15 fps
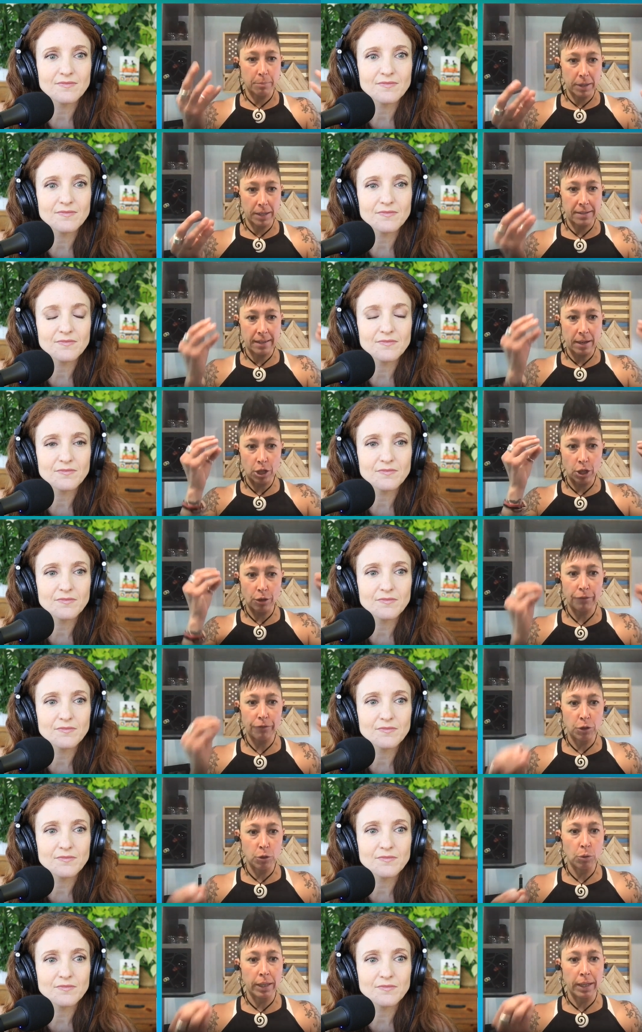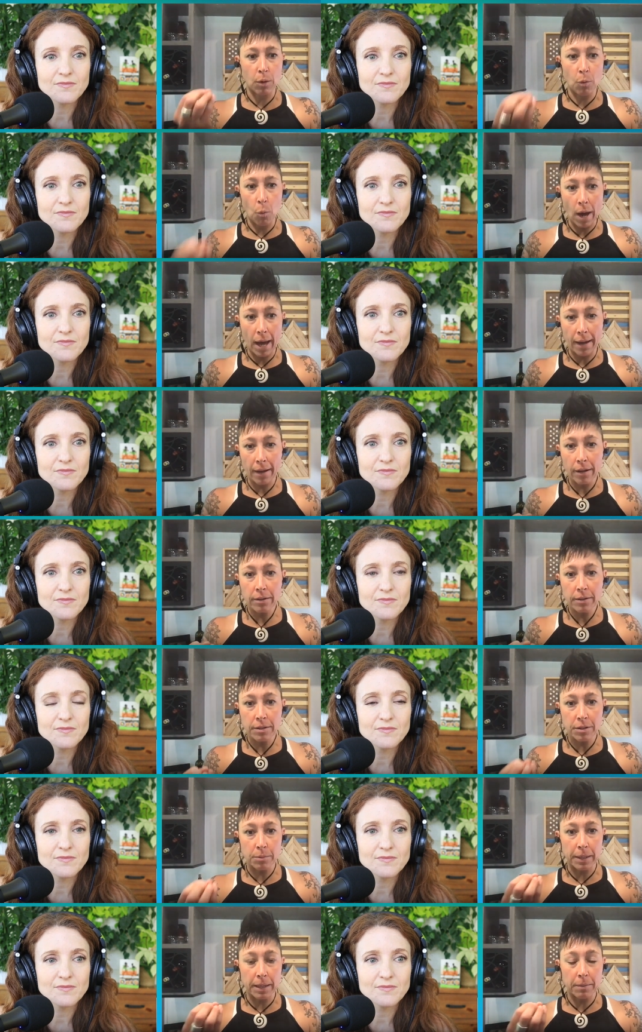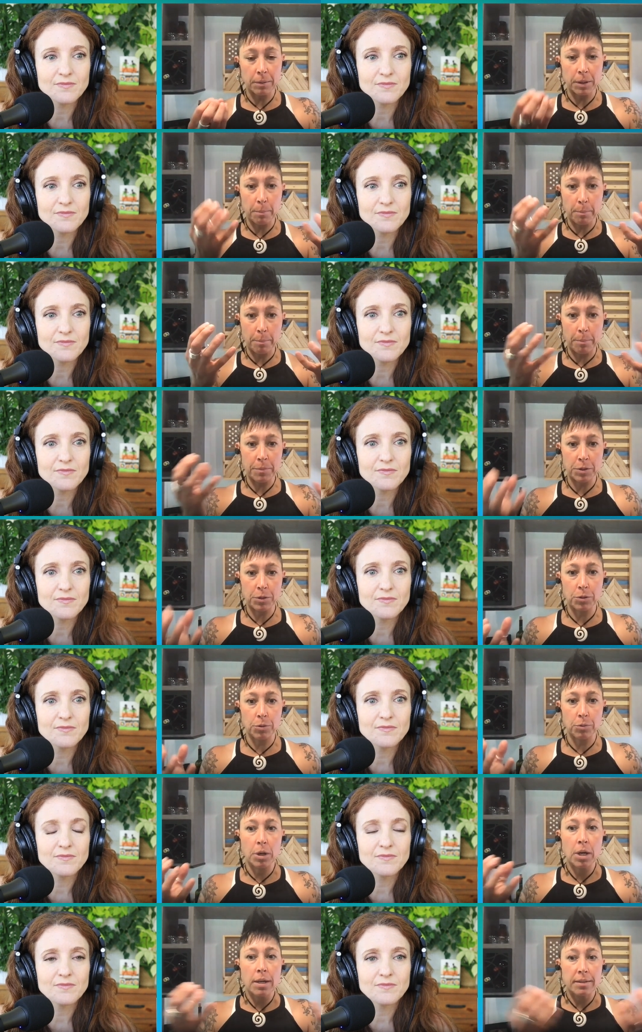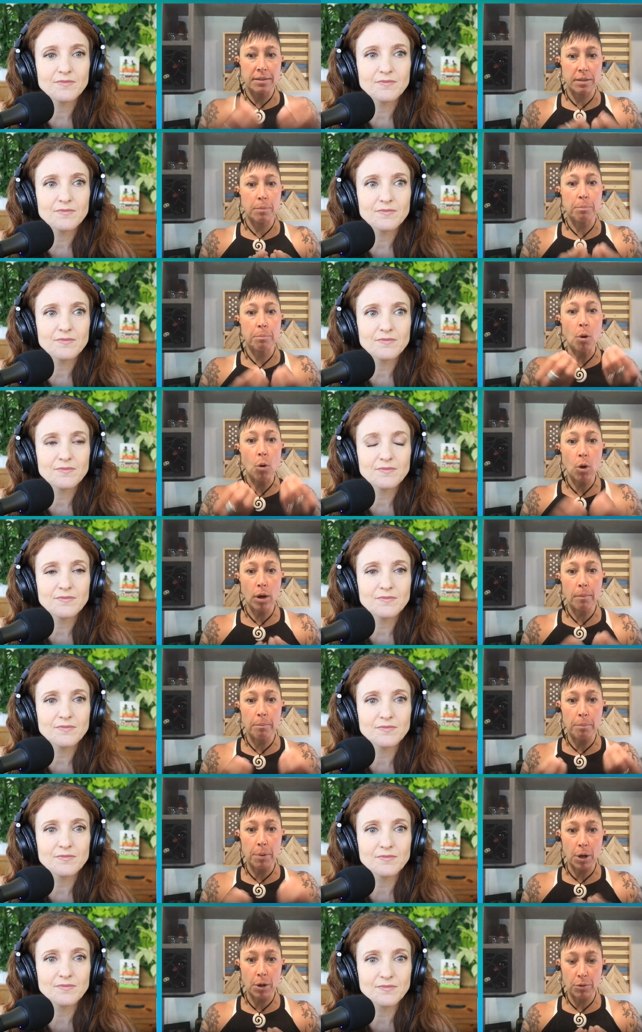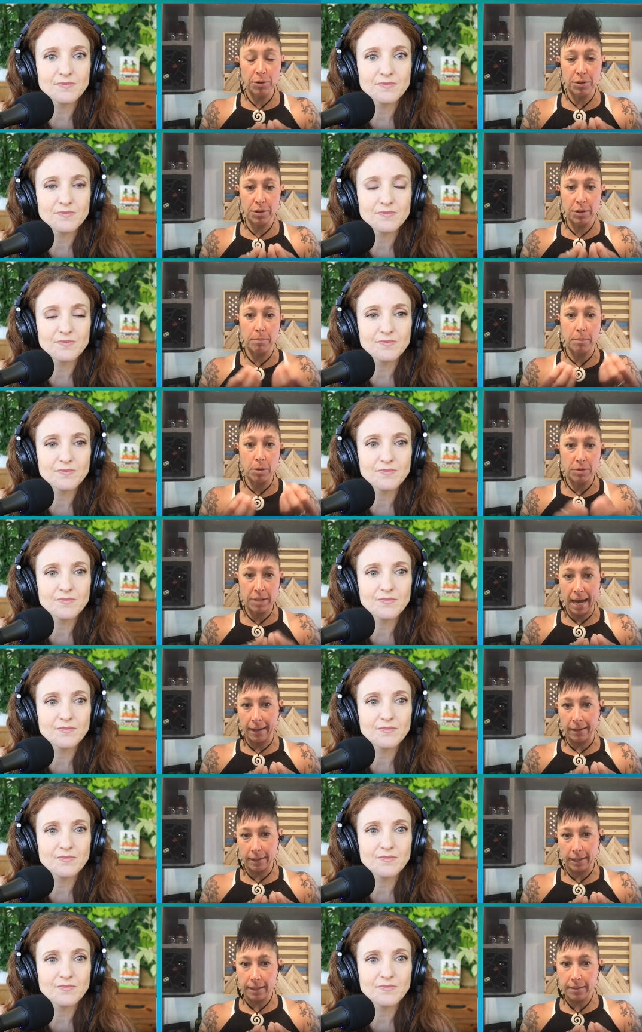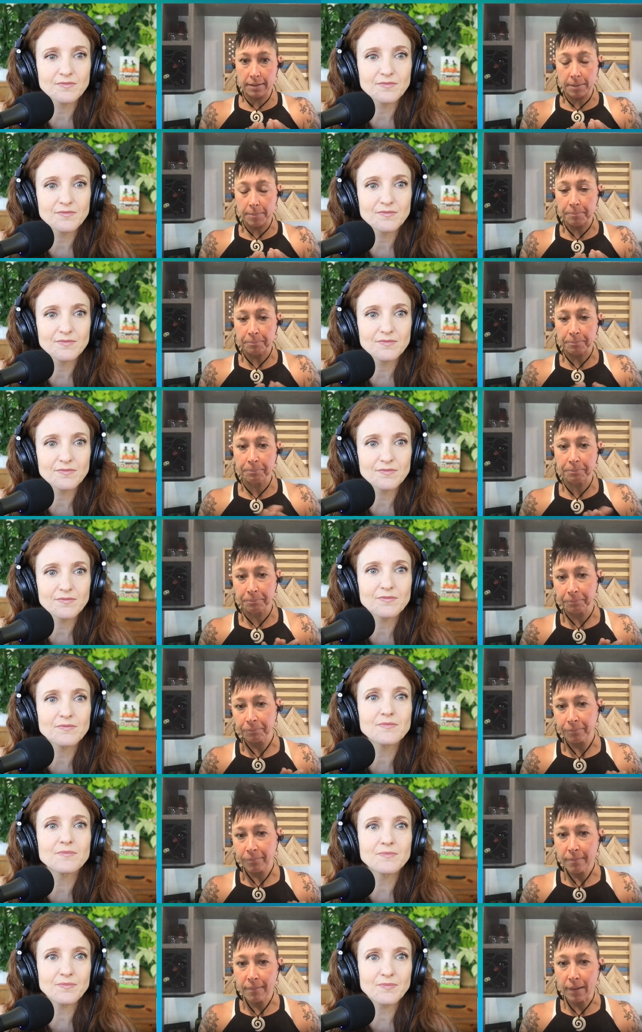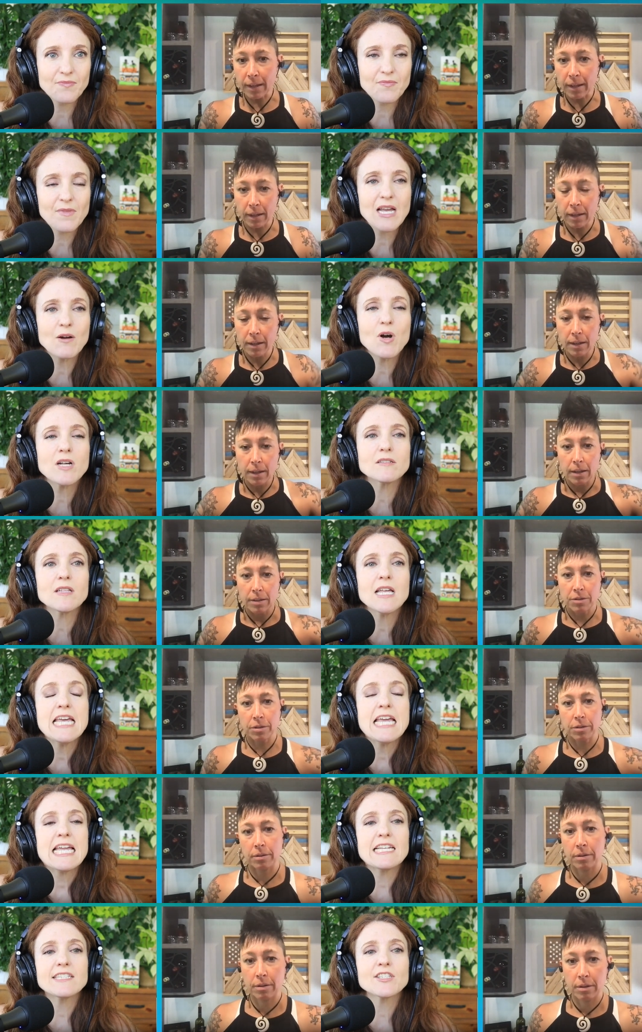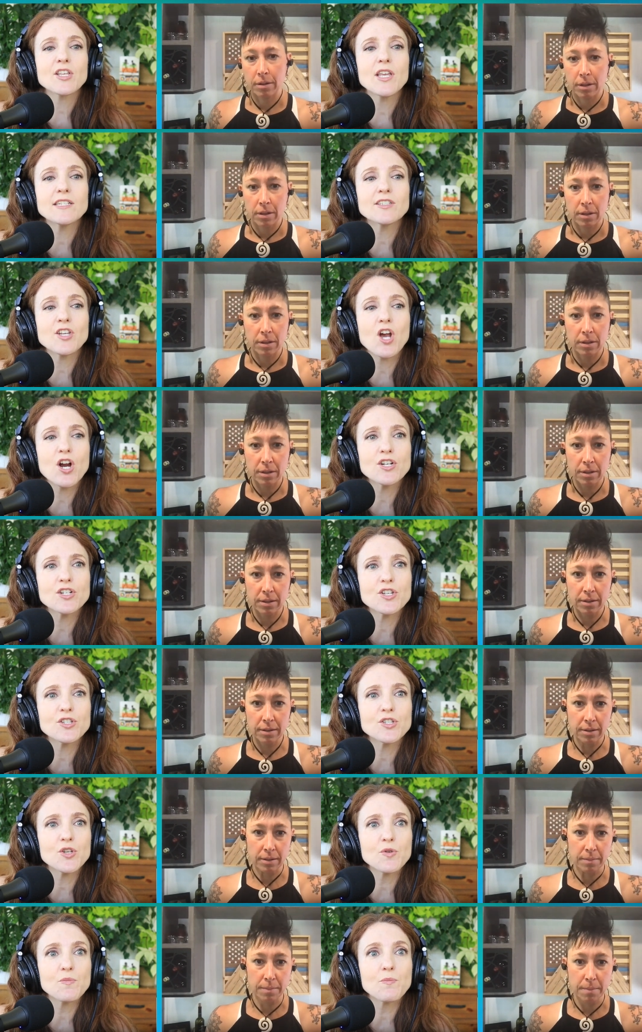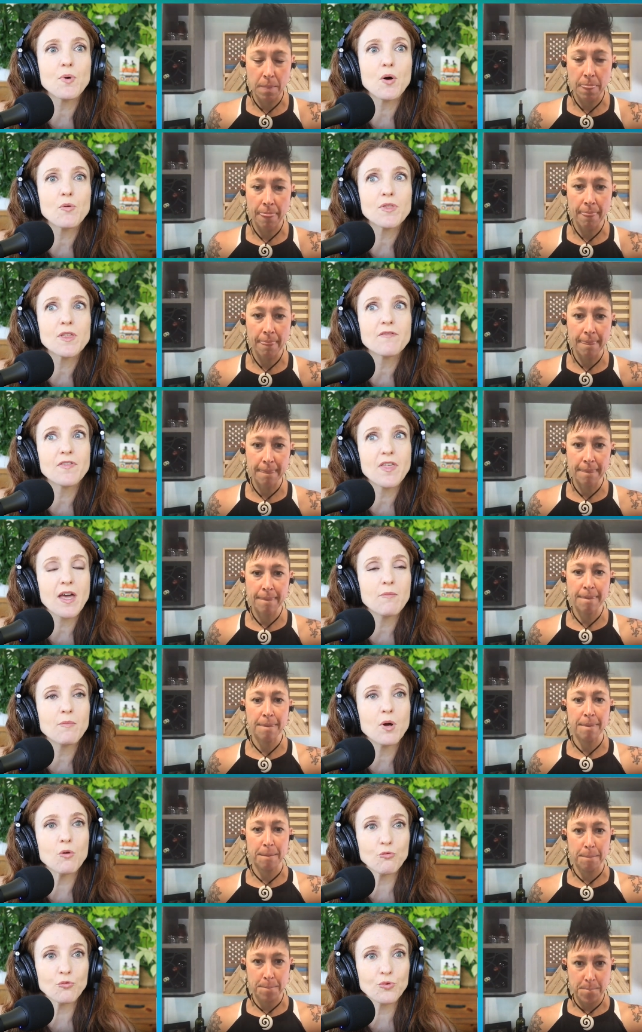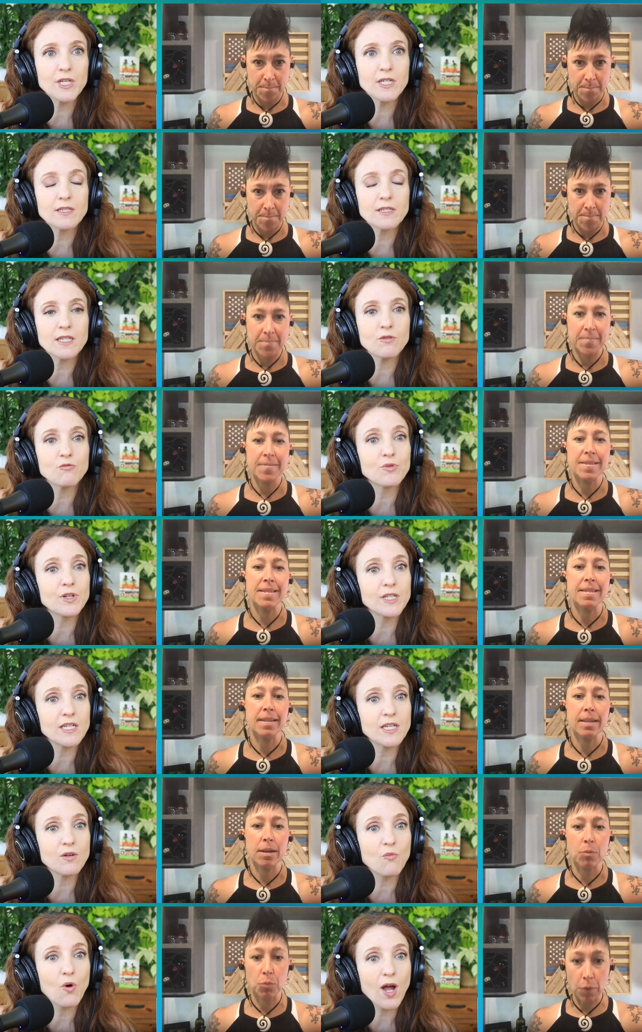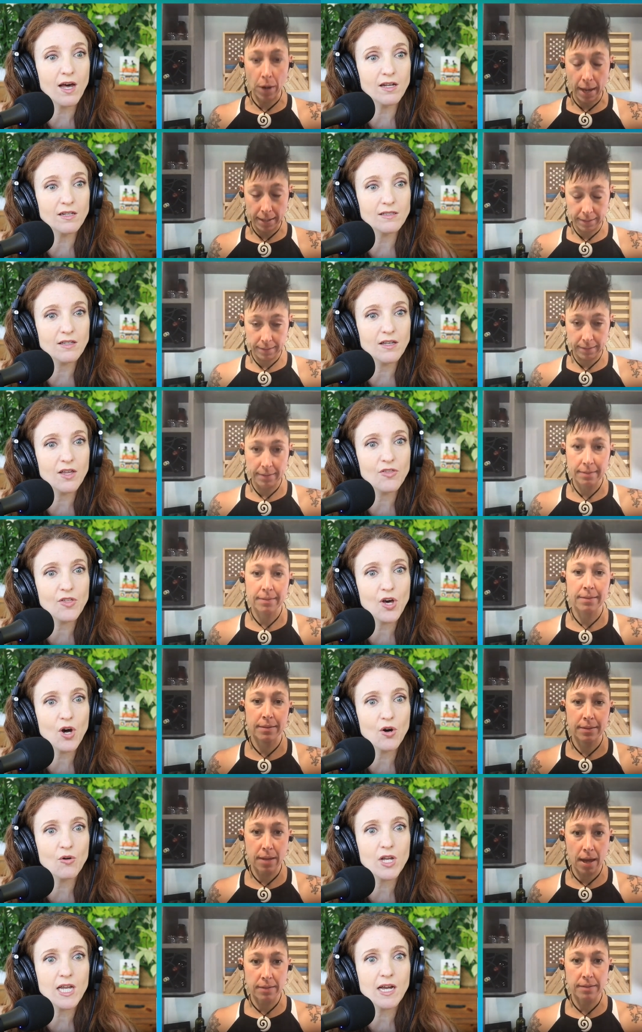Speaker 1: a place that you're fueling well to be able to to support both modalities.
Speaker 2: Mm-hmm. Well, it's it's hard to do both of them really, really well. Right. Though, yes. I